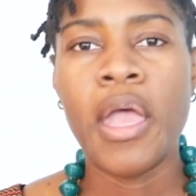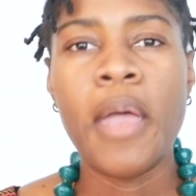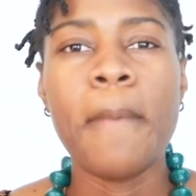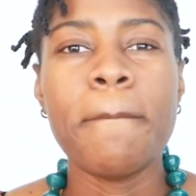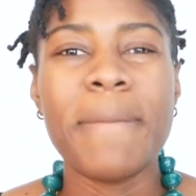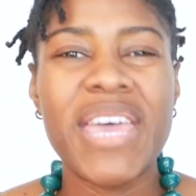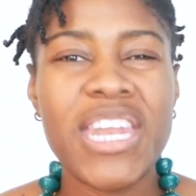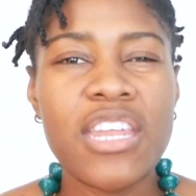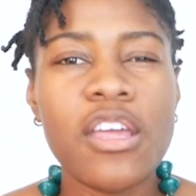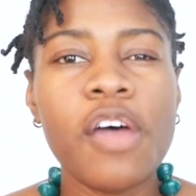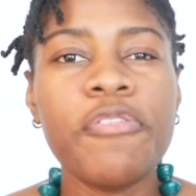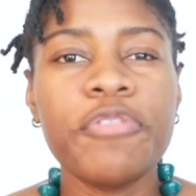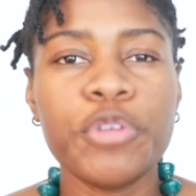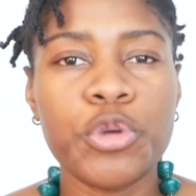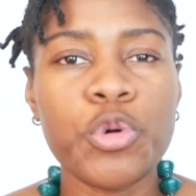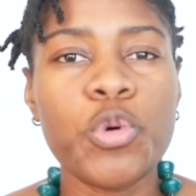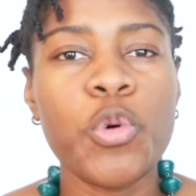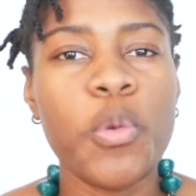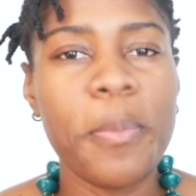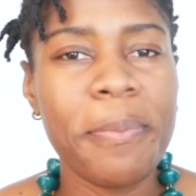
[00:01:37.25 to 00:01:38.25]
Many of
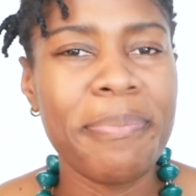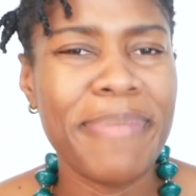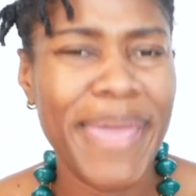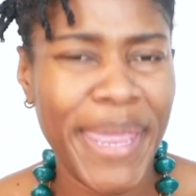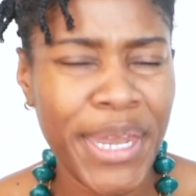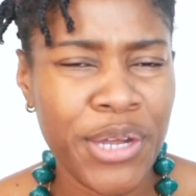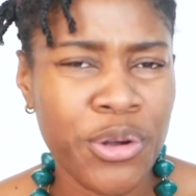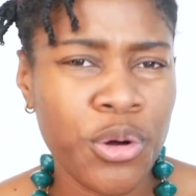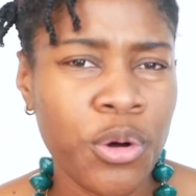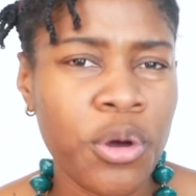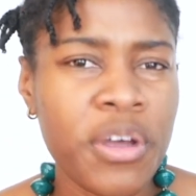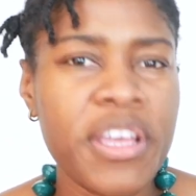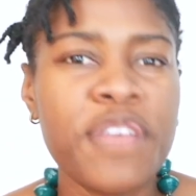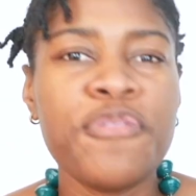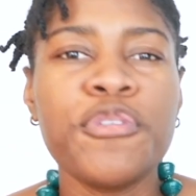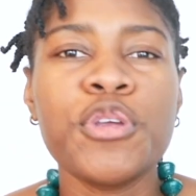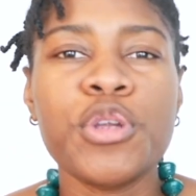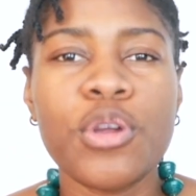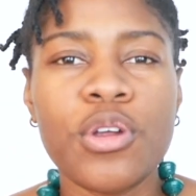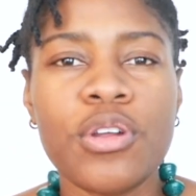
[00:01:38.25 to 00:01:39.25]
you may know.
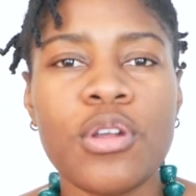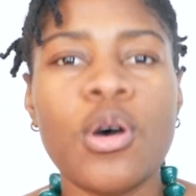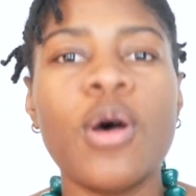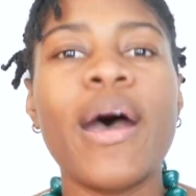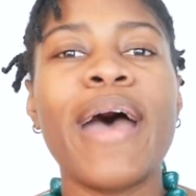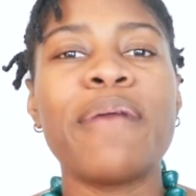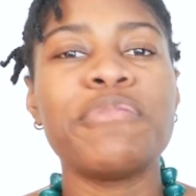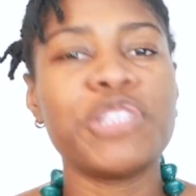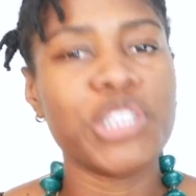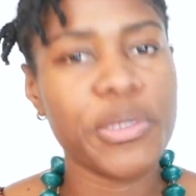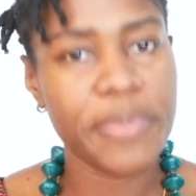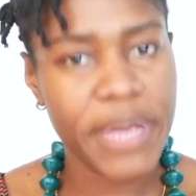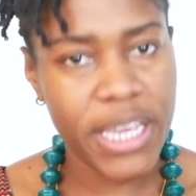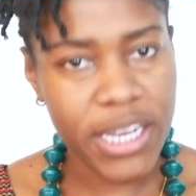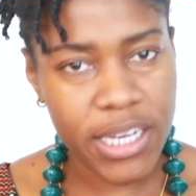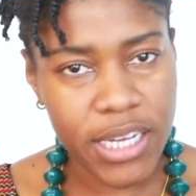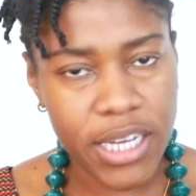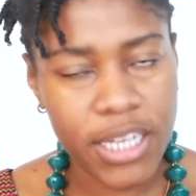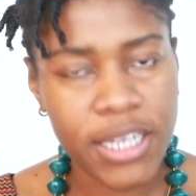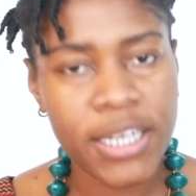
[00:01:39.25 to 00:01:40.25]
If you don't know, I'm
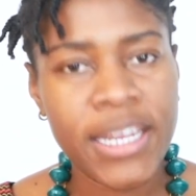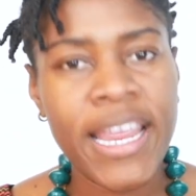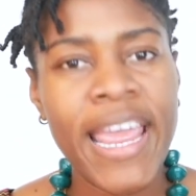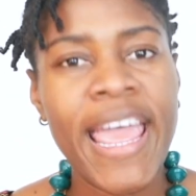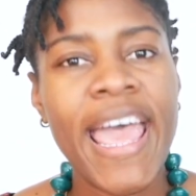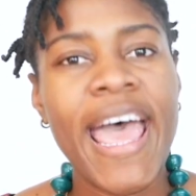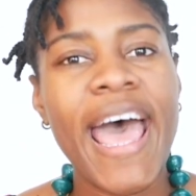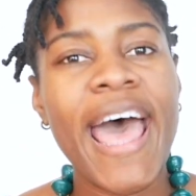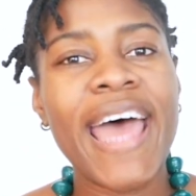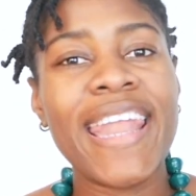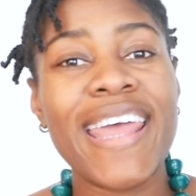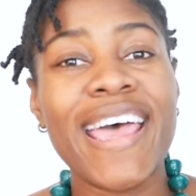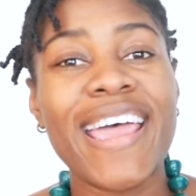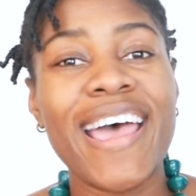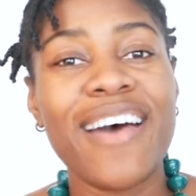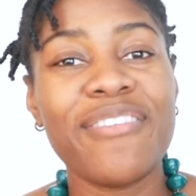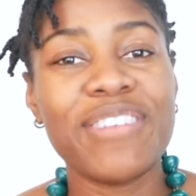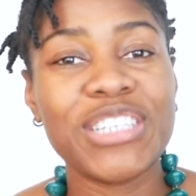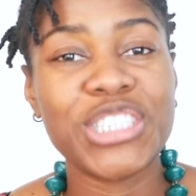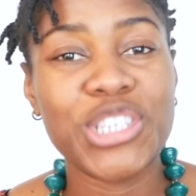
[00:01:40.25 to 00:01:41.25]
Jamaican and I
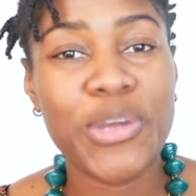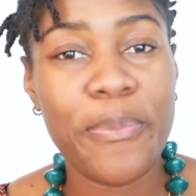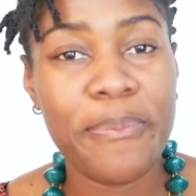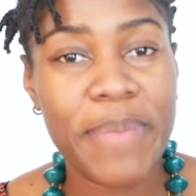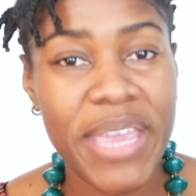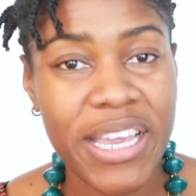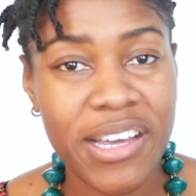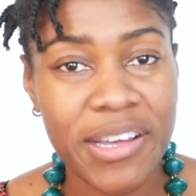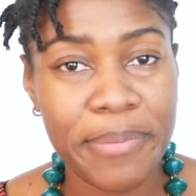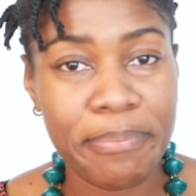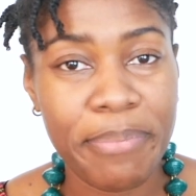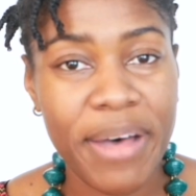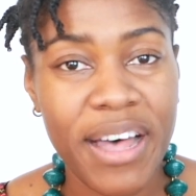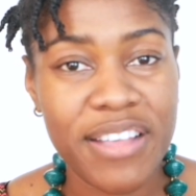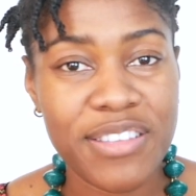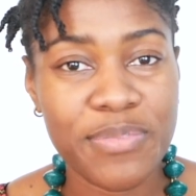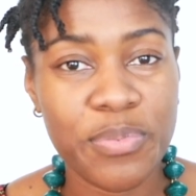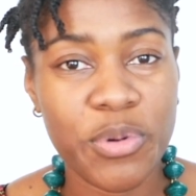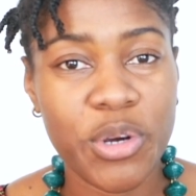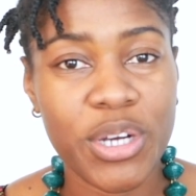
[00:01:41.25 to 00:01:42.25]
have a Jamaican
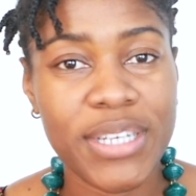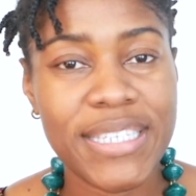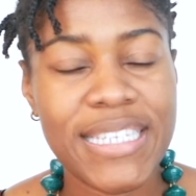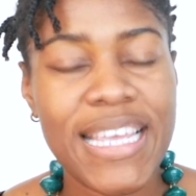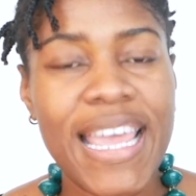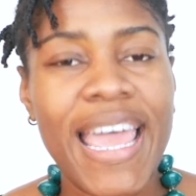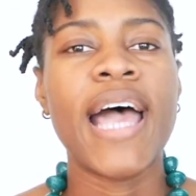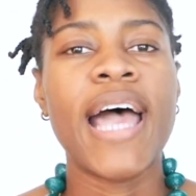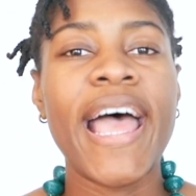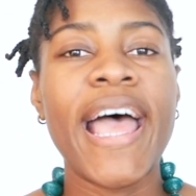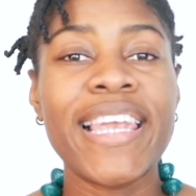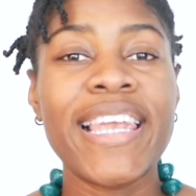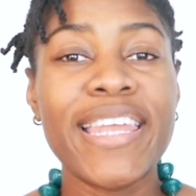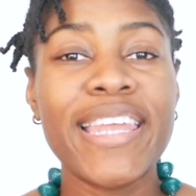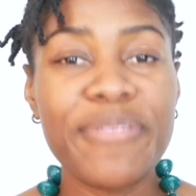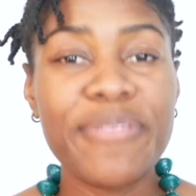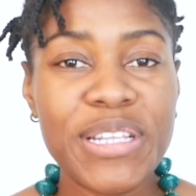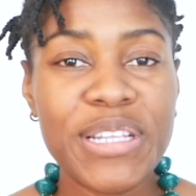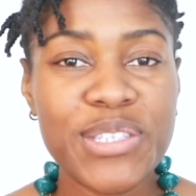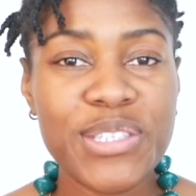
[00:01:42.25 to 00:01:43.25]
passport. I
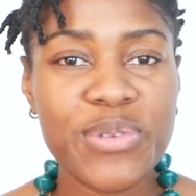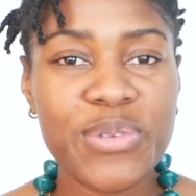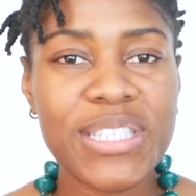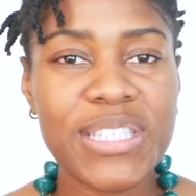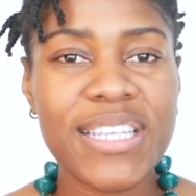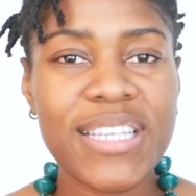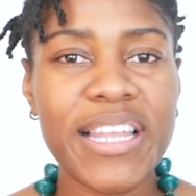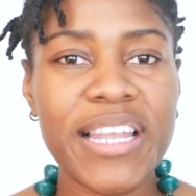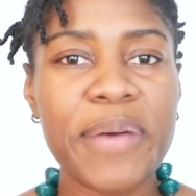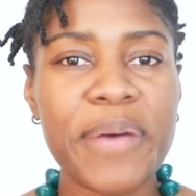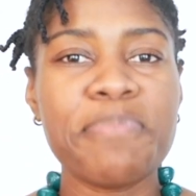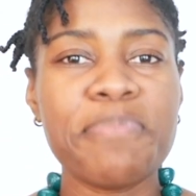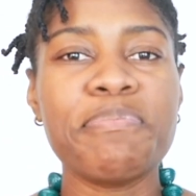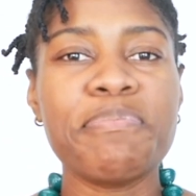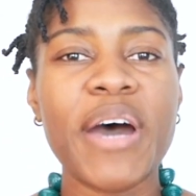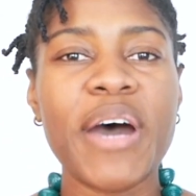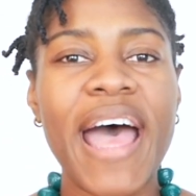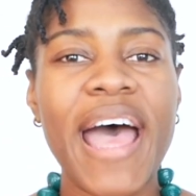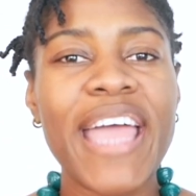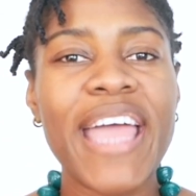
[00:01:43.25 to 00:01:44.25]
live in Switzerland,
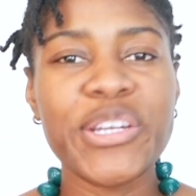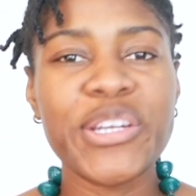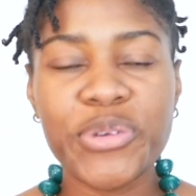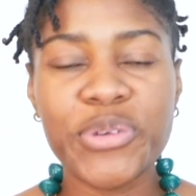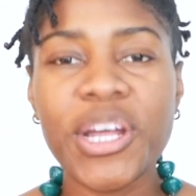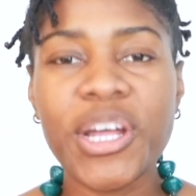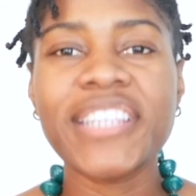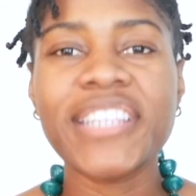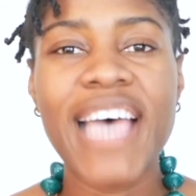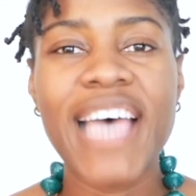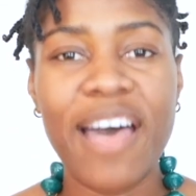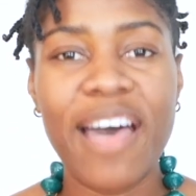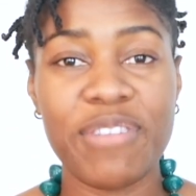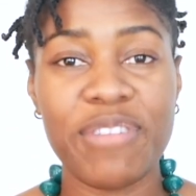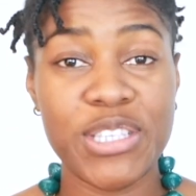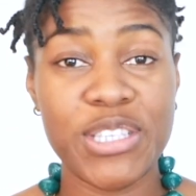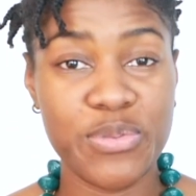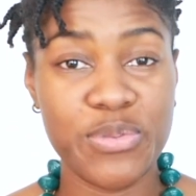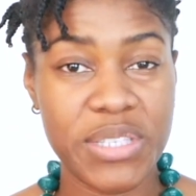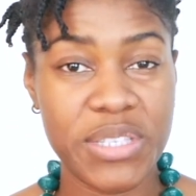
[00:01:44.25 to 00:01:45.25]
but I do not have
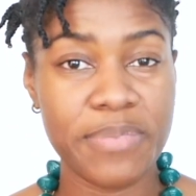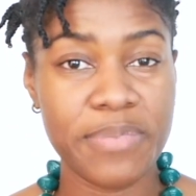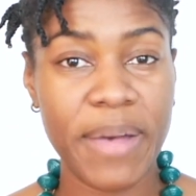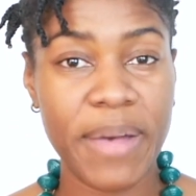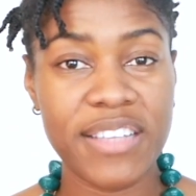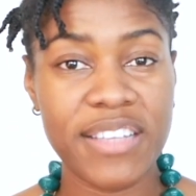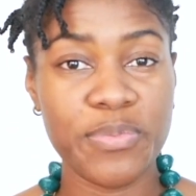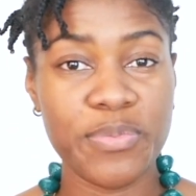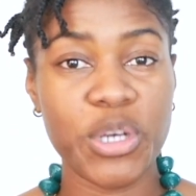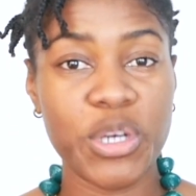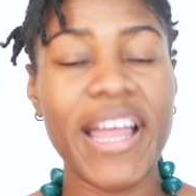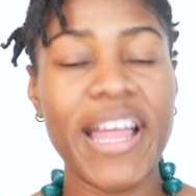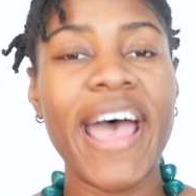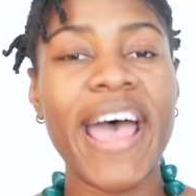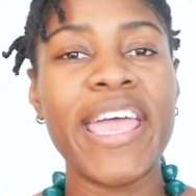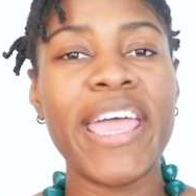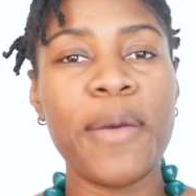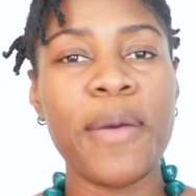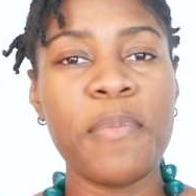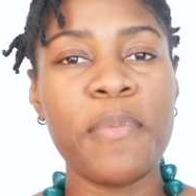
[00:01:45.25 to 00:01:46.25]
a Swiss passport.
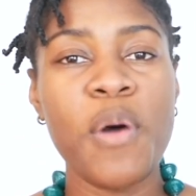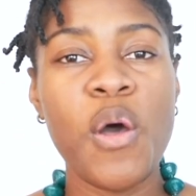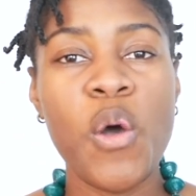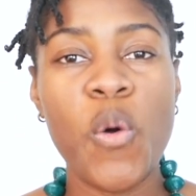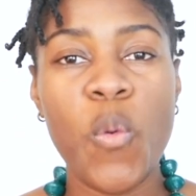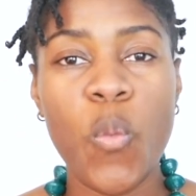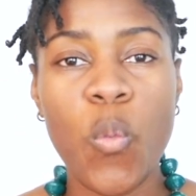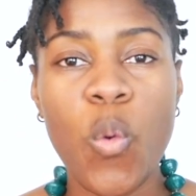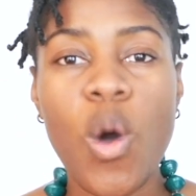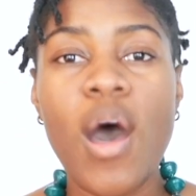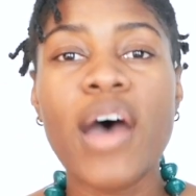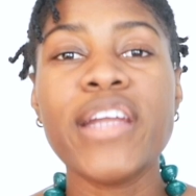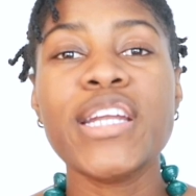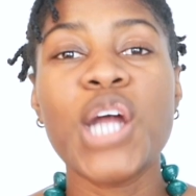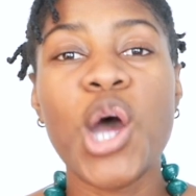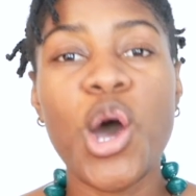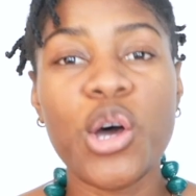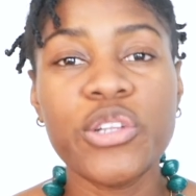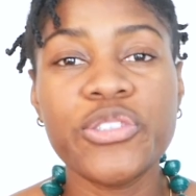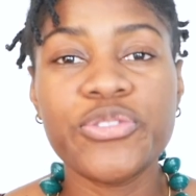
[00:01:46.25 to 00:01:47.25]
I am
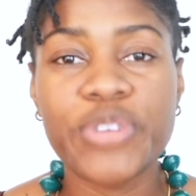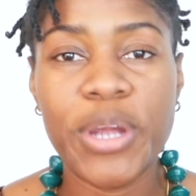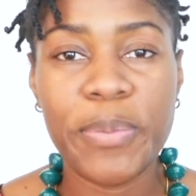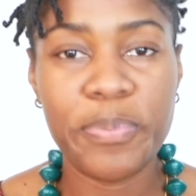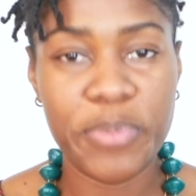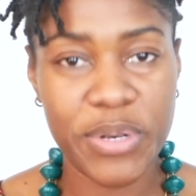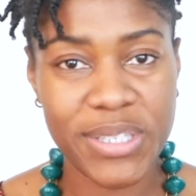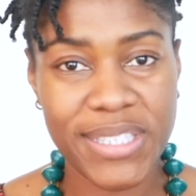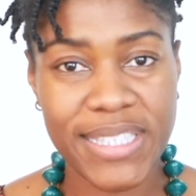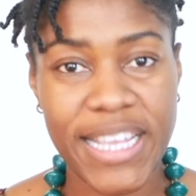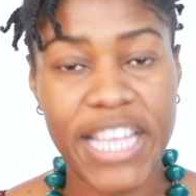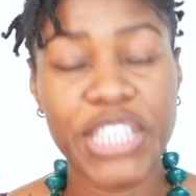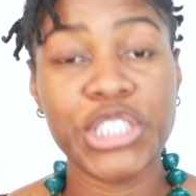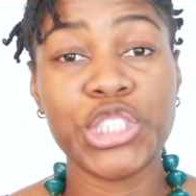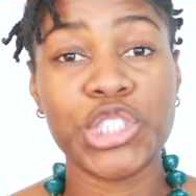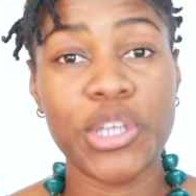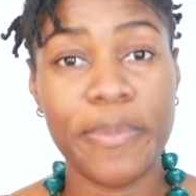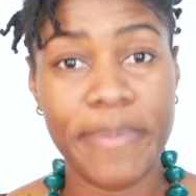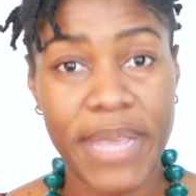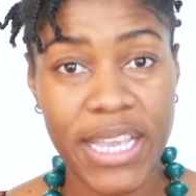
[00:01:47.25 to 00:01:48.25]
100%
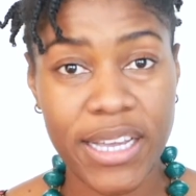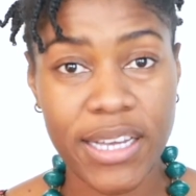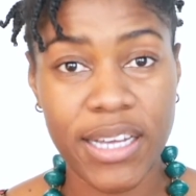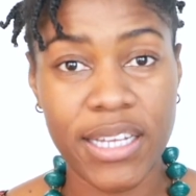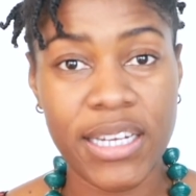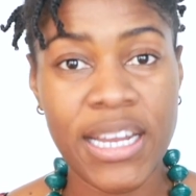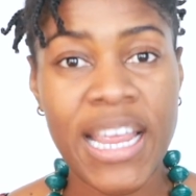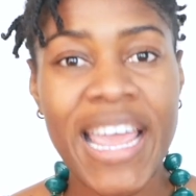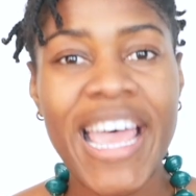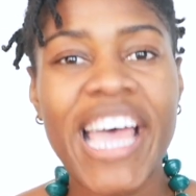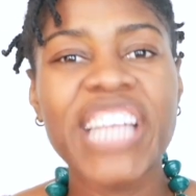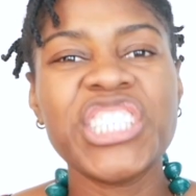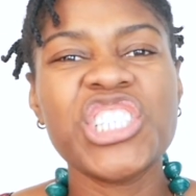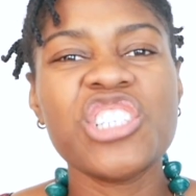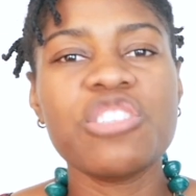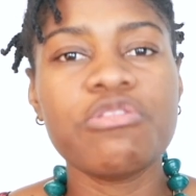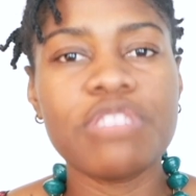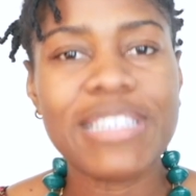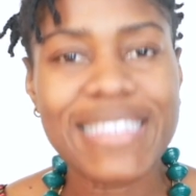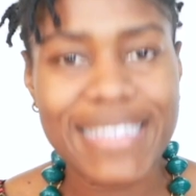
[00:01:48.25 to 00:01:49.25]
Jamaican. I
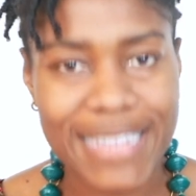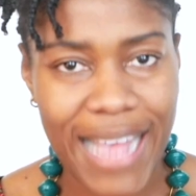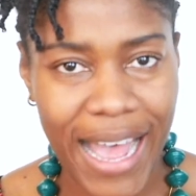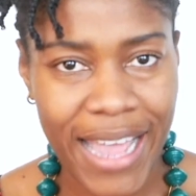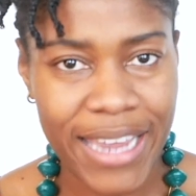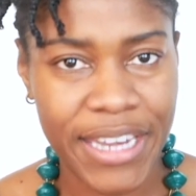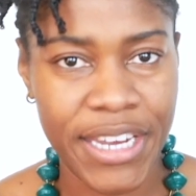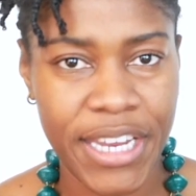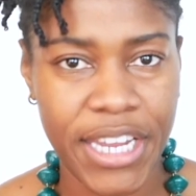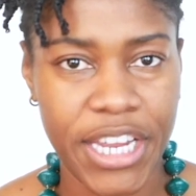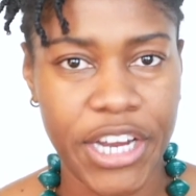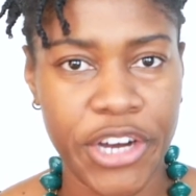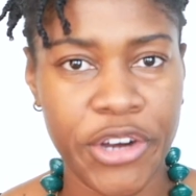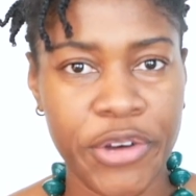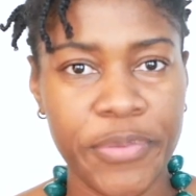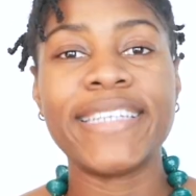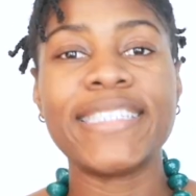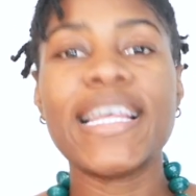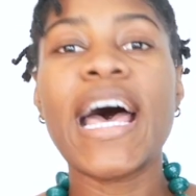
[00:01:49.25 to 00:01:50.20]
just reside here.